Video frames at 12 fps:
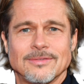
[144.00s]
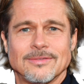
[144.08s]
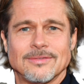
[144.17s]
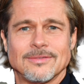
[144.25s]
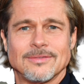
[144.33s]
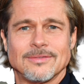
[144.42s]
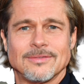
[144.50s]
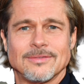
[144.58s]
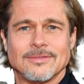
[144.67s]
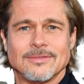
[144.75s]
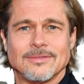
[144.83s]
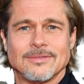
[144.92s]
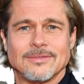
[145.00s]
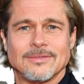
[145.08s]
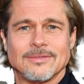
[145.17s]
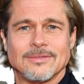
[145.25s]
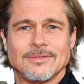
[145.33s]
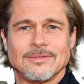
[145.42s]

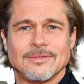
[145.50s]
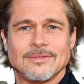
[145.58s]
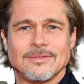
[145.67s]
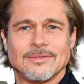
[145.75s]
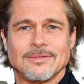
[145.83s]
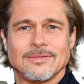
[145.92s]
The person shown says nothing.